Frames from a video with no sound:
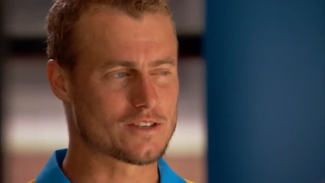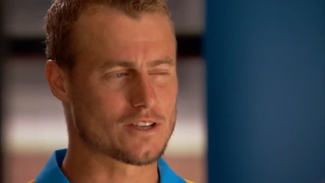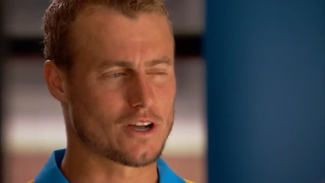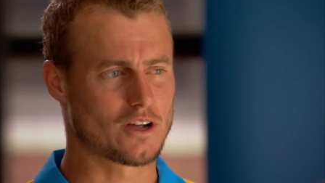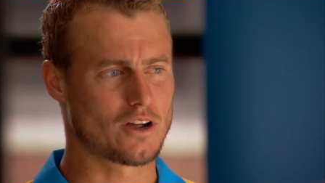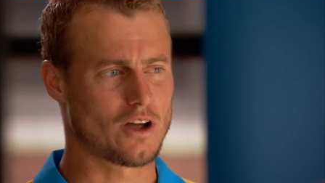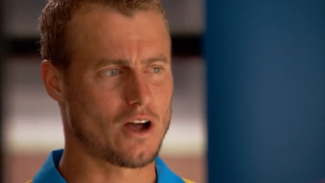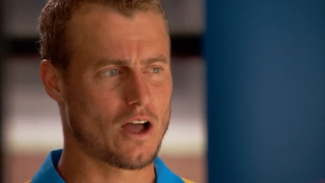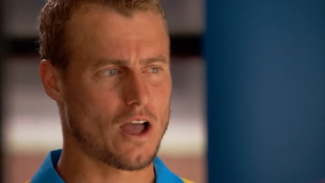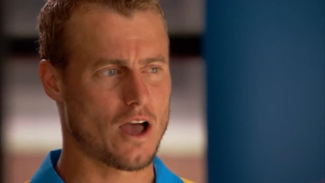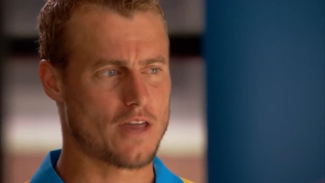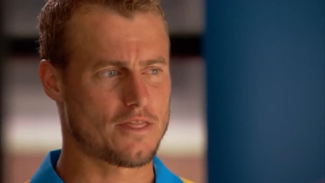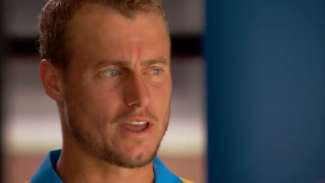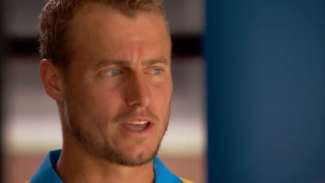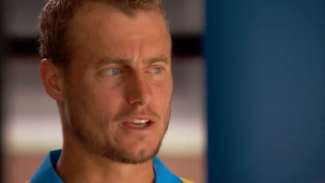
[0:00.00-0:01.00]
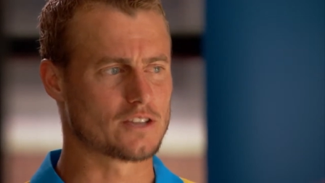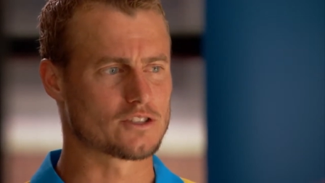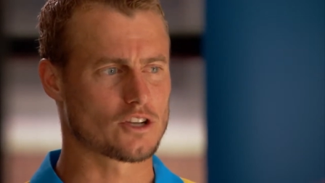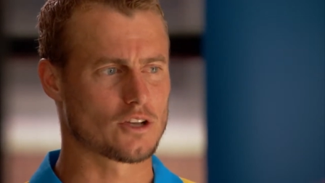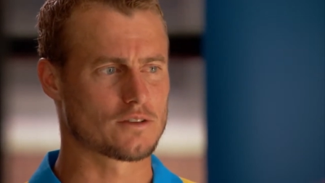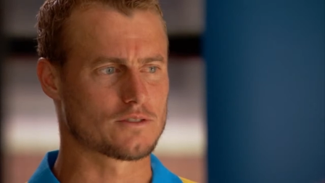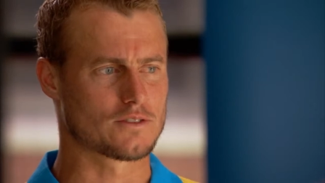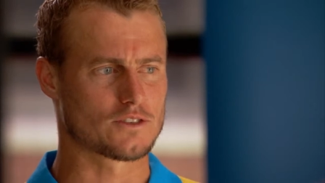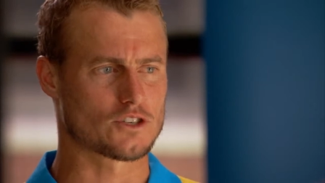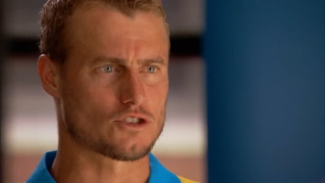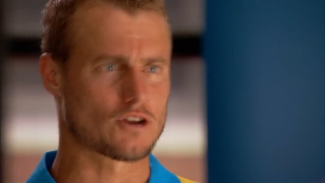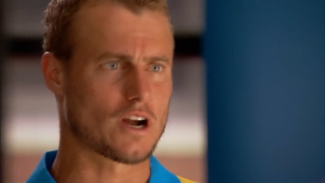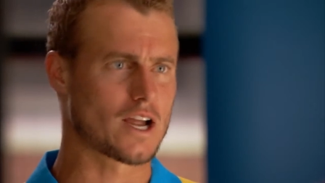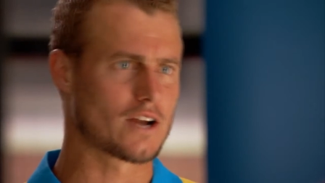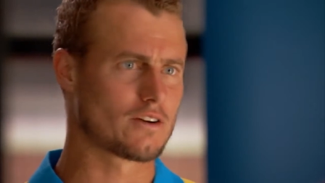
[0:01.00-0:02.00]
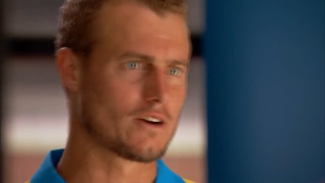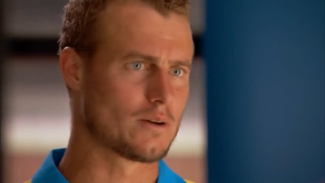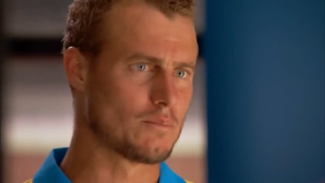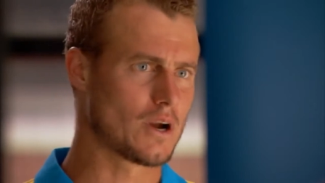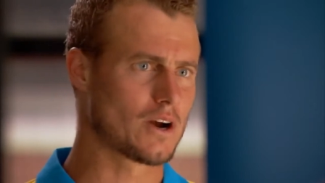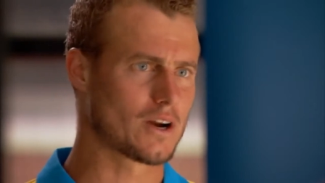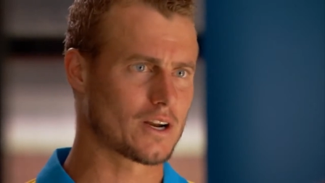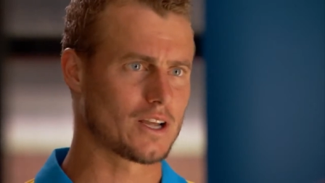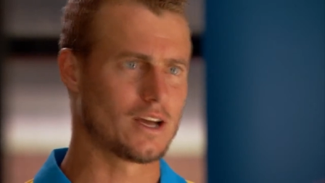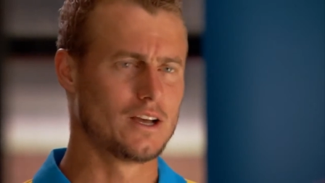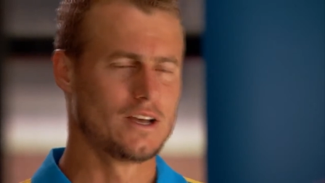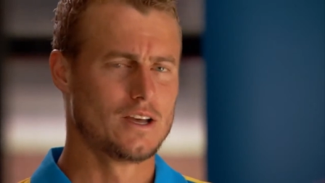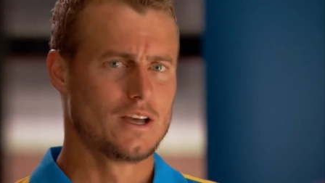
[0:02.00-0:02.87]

So I, I think in terms of Australia and America,